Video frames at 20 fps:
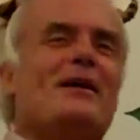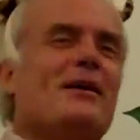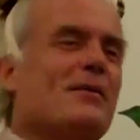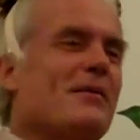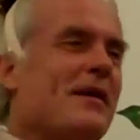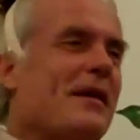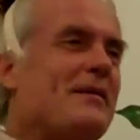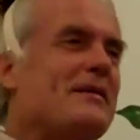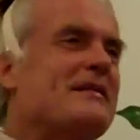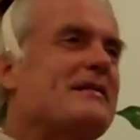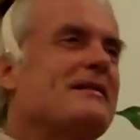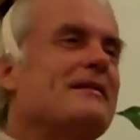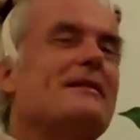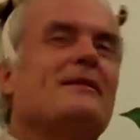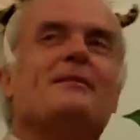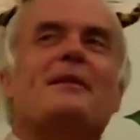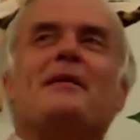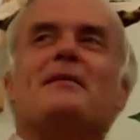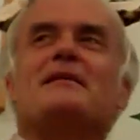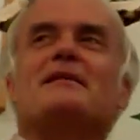
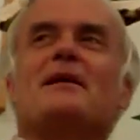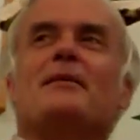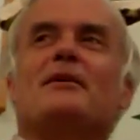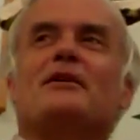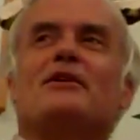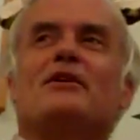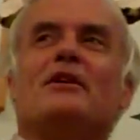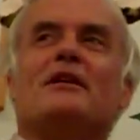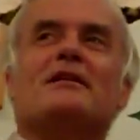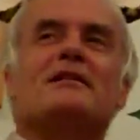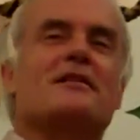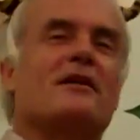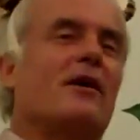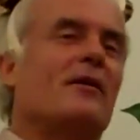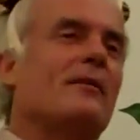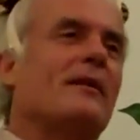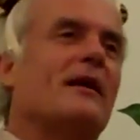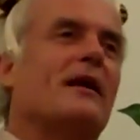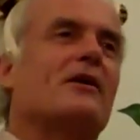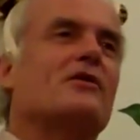maybe someone could insult
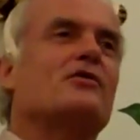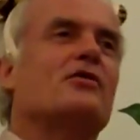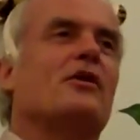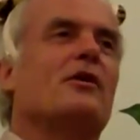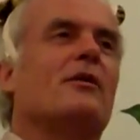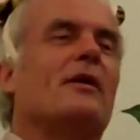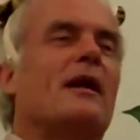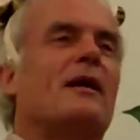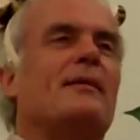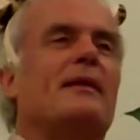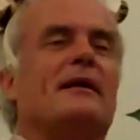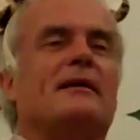me. I'll show you what.